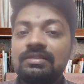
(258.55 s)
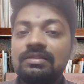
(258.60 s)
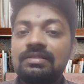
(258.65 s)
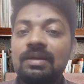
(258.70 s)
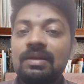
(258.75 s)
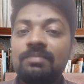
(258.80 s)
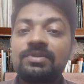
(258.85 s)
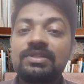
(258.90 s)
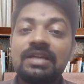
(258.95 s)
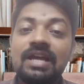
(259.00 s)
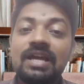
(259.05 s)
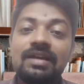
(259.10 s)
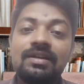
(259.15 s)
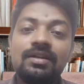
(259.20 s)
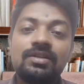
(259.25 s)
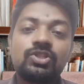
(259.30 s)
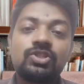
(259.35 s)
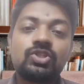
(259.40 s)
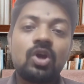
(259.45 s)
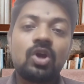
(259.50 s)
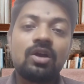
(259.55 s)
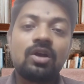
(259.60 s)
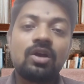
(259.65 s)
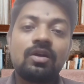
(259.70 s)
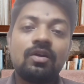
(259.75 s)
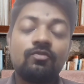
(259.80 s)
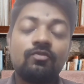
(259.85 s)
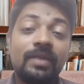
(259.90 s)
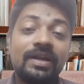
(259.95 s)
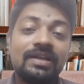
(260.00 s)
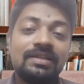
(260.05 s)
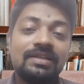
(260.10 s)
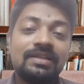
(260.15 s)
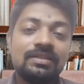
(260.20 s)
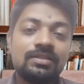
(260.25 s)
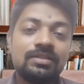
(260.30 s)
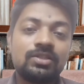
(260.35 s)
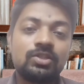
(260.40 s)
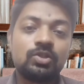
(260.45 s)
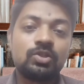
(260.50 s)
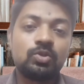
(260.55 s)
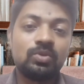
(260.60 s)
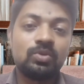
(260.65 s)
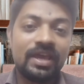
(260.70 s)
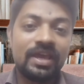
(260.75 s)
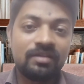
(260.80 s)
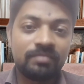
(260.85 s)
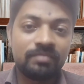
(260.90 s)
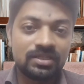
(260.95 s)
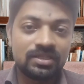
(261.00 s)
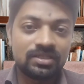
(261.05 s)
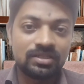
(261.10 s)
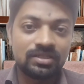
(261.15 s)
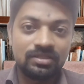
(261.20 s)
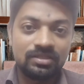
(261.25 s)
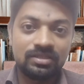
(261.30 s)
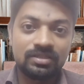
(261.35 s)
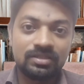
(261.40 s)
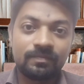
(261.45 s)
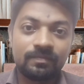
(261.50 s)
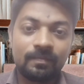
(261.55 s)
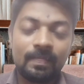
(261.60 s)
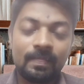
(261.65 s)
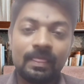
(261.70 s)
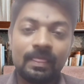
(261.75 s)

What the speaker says: substandard stock of medicines to their patients.